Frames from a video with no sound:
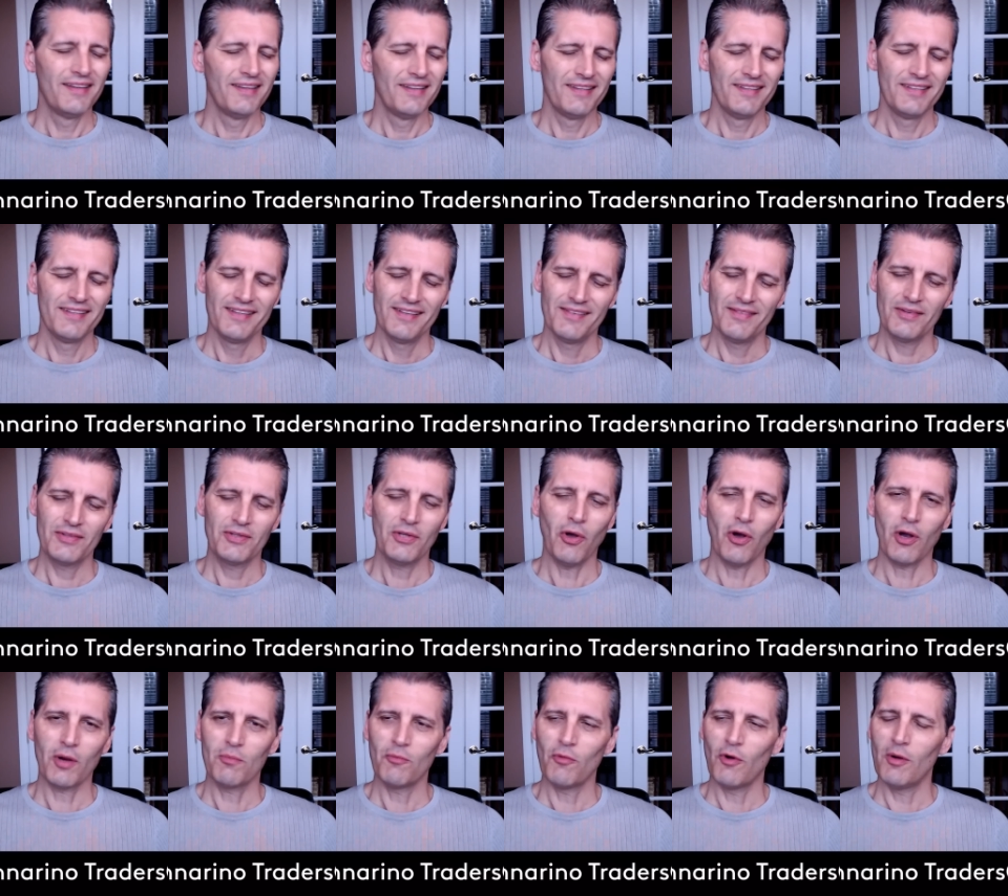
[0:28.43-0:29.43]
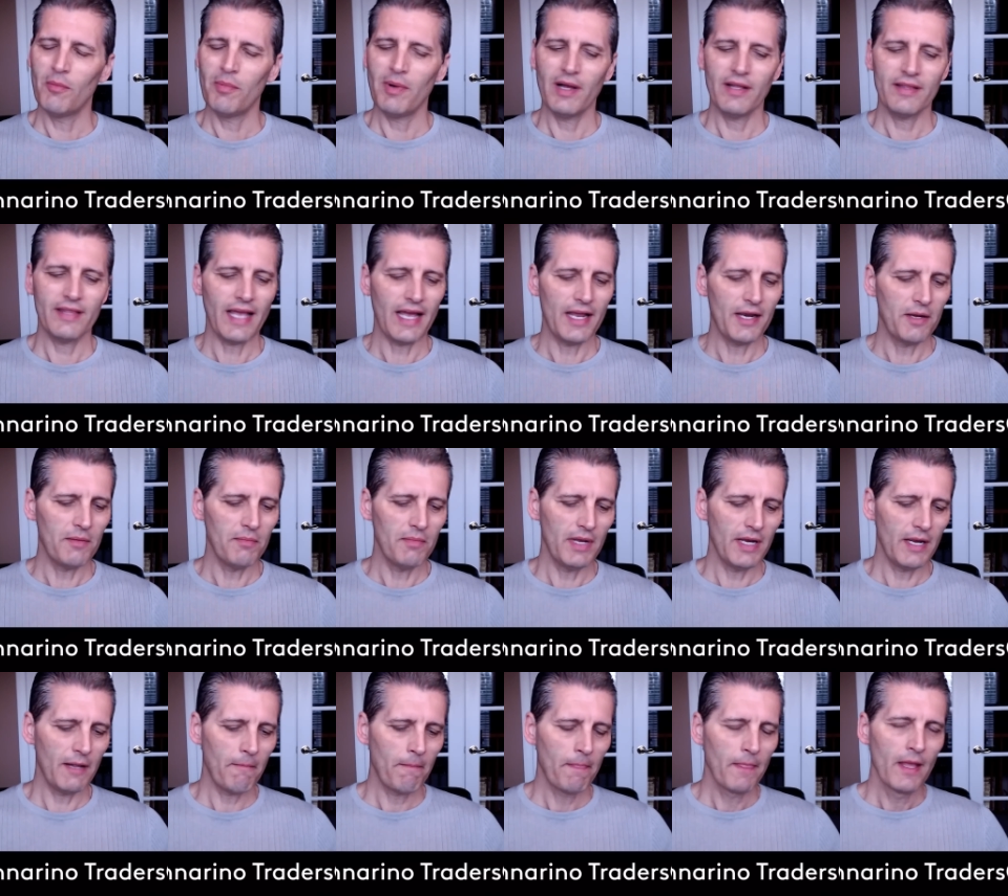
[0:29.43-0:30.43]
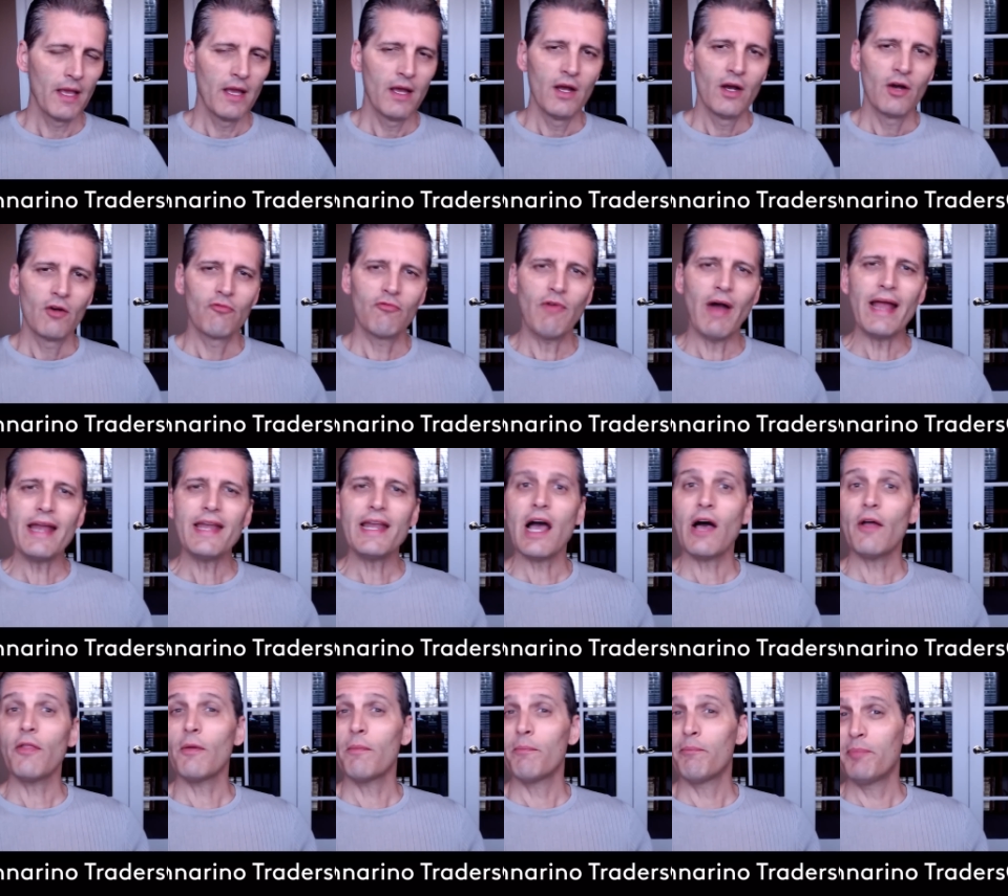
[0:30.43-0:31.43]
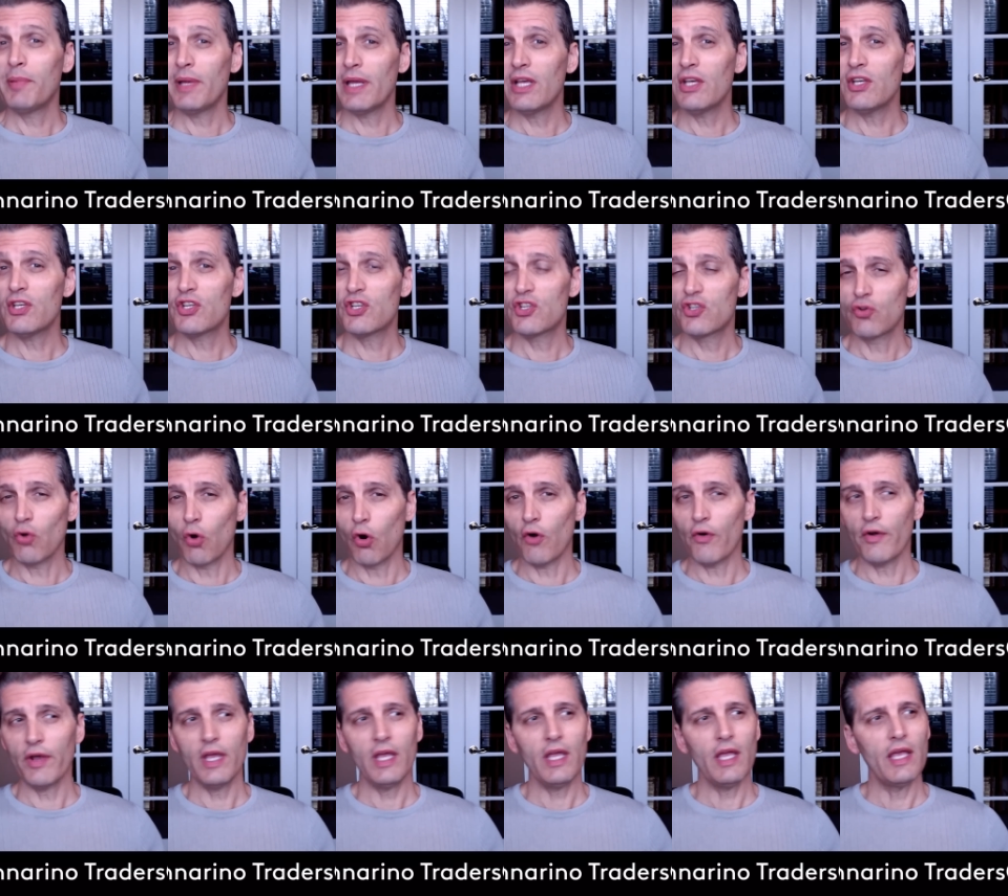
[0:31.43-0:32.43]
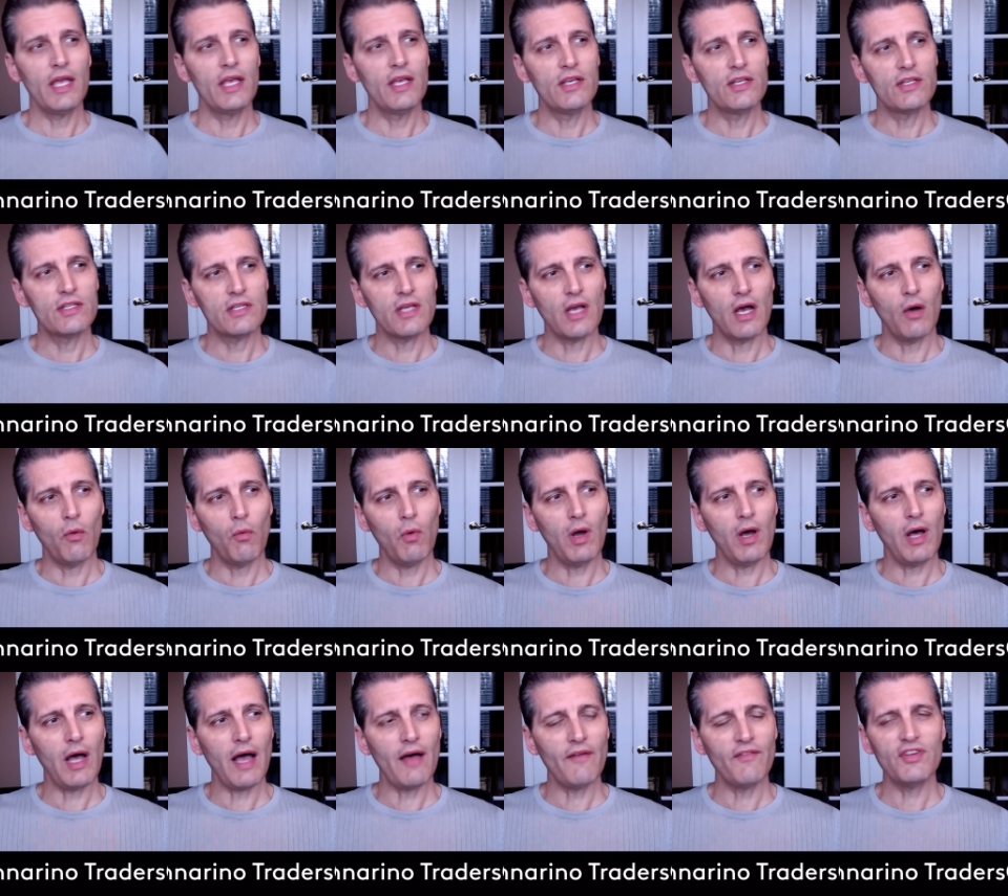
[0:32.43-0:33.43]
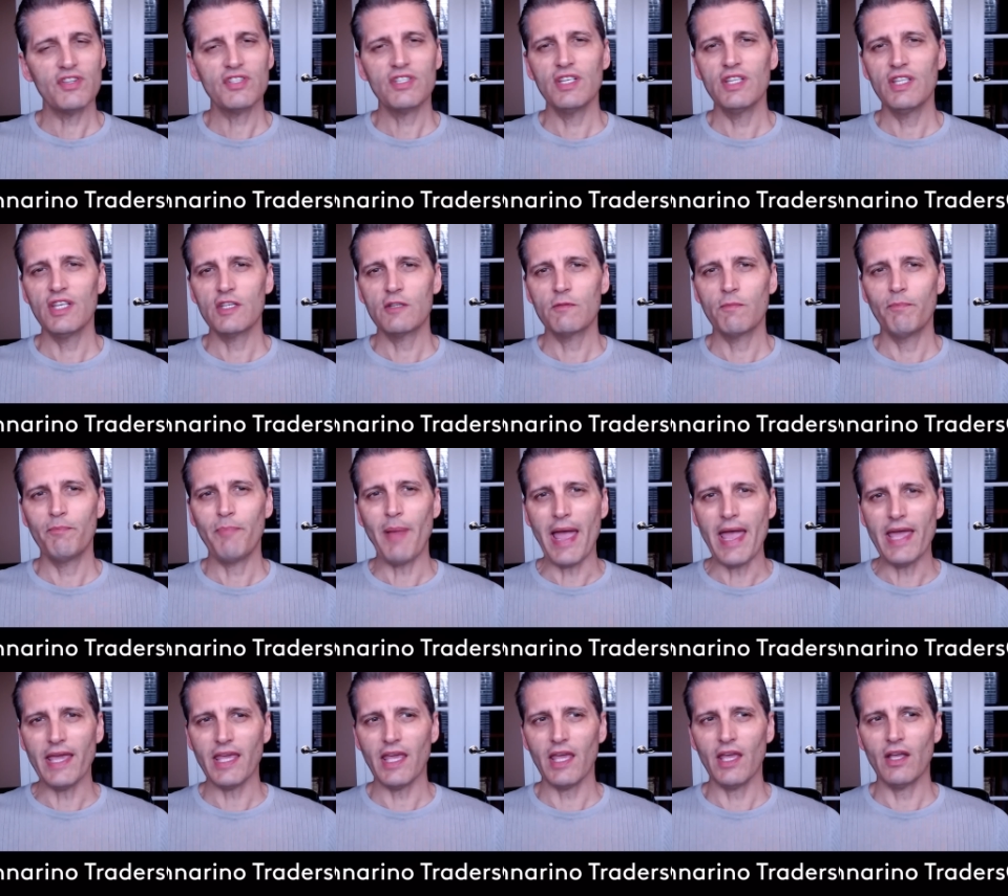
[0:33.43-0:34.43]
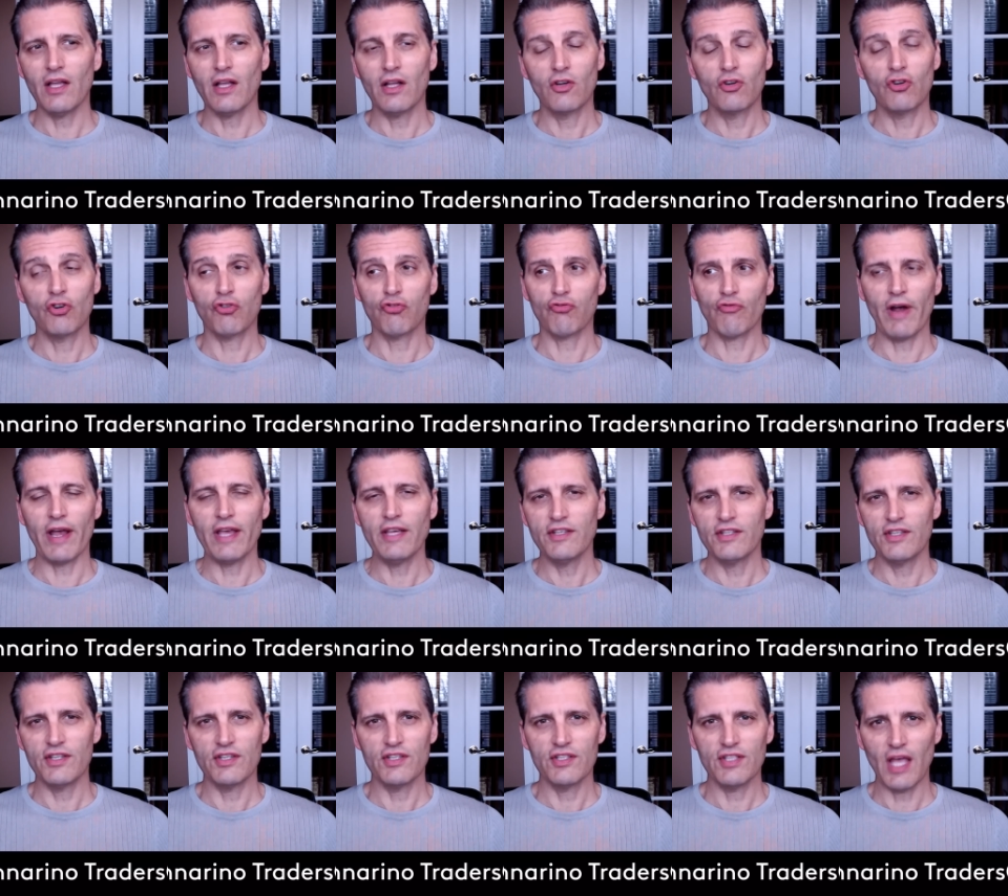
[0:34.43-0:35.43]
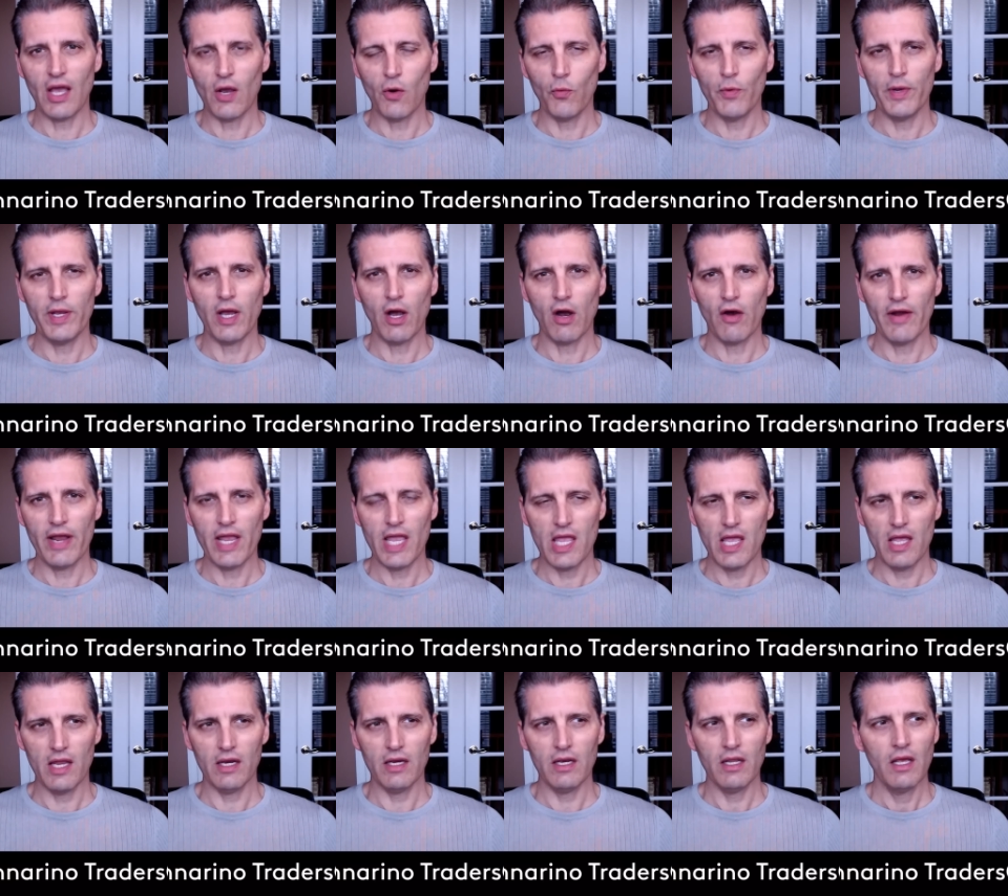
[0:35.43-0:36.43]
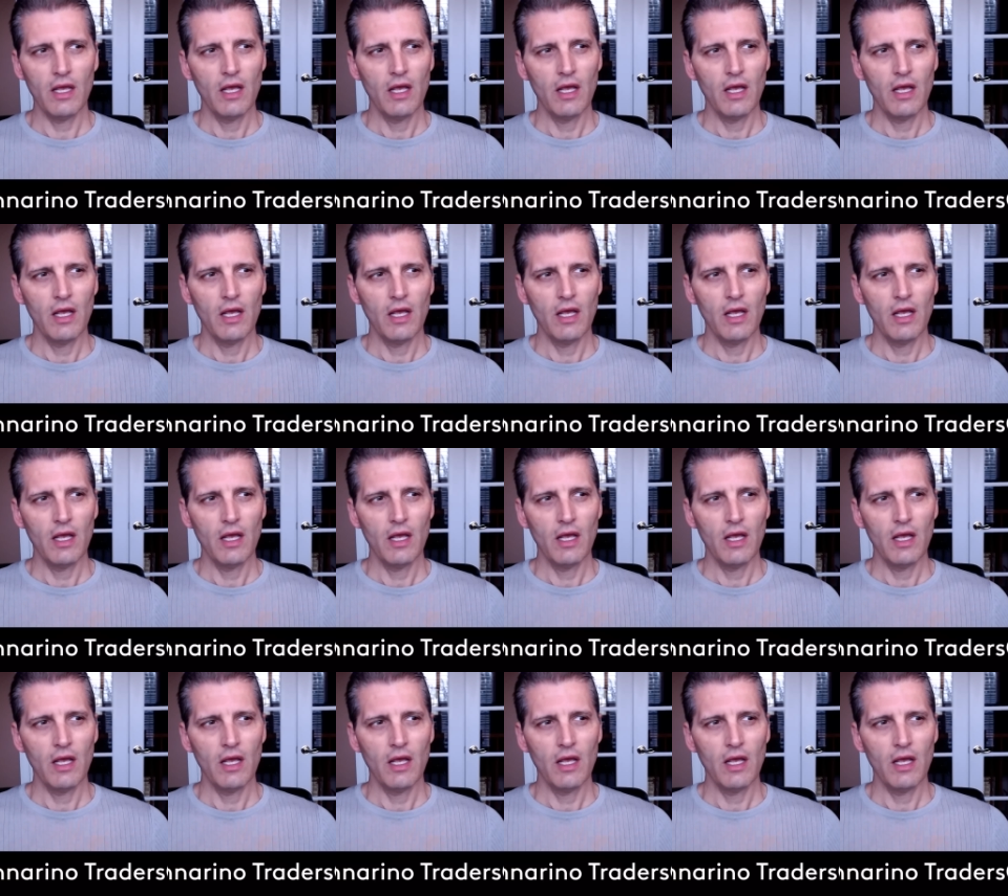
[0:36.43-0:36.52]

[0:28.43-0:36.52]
We'll talk more about that in a minute. Right now, the biggest story is, uh, well, obviously this banking crisis that we are in.